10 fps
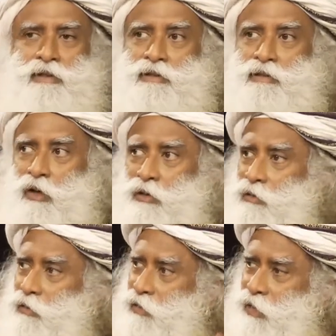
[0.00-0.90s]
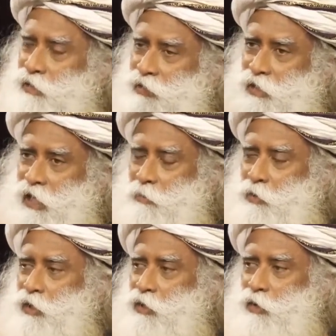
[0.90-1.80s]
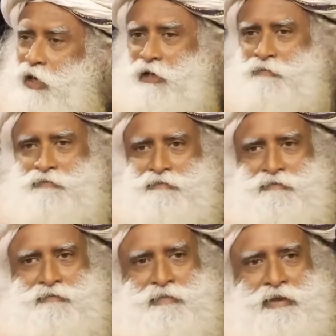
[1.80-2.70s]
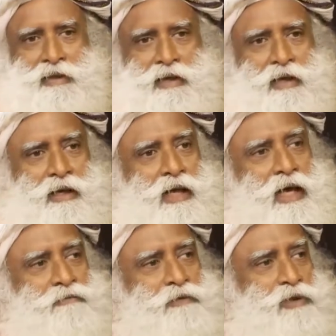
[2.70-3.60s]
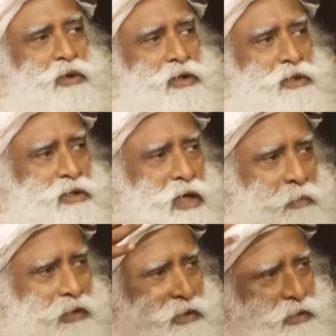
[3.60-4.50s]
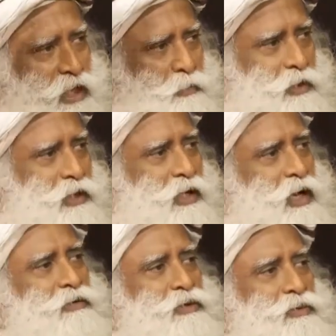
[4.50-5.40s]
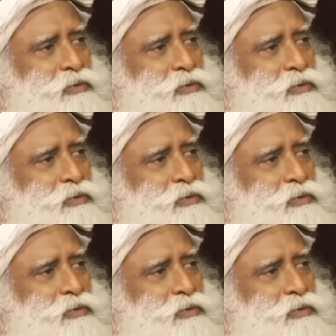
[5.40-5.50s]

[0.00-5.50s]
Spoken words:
not things that happen in your life. Life is not a drama that's happening around you.